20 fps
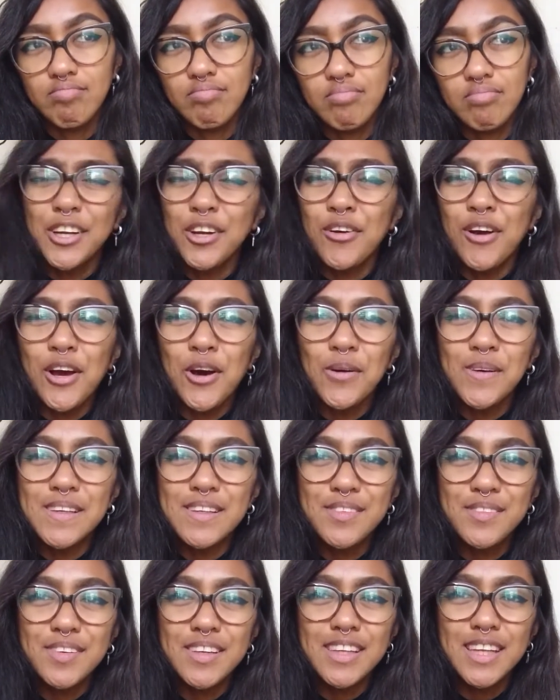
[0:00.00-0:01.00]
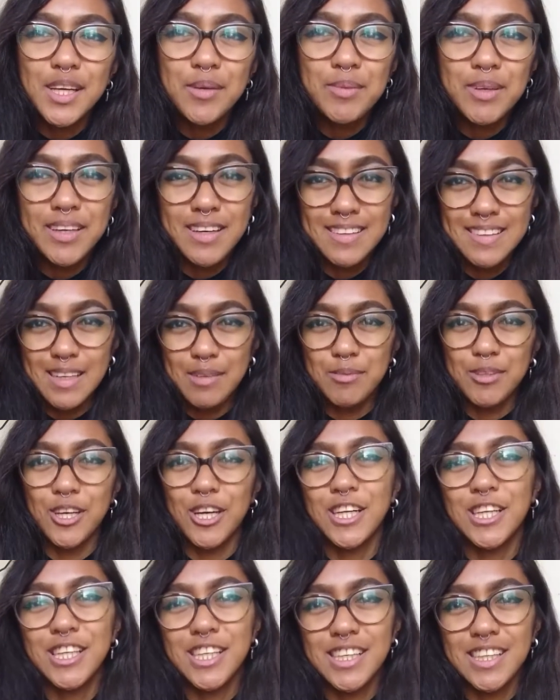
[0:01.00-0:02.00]
I don't know, I always feel like because I'm
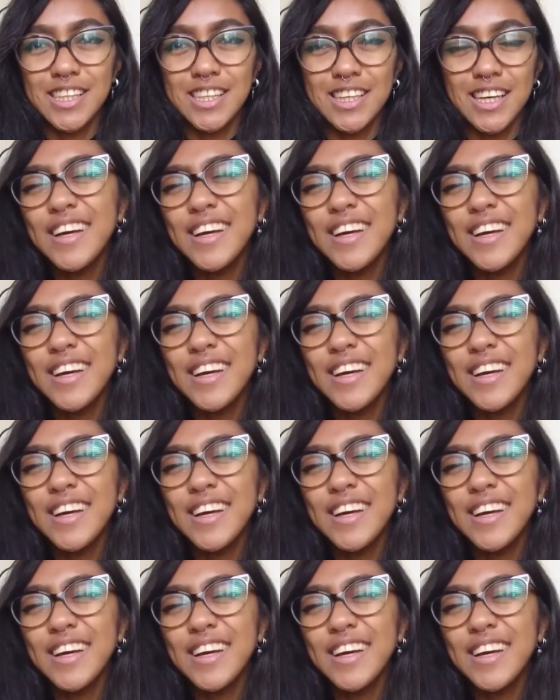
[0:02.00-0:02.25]
Dutch,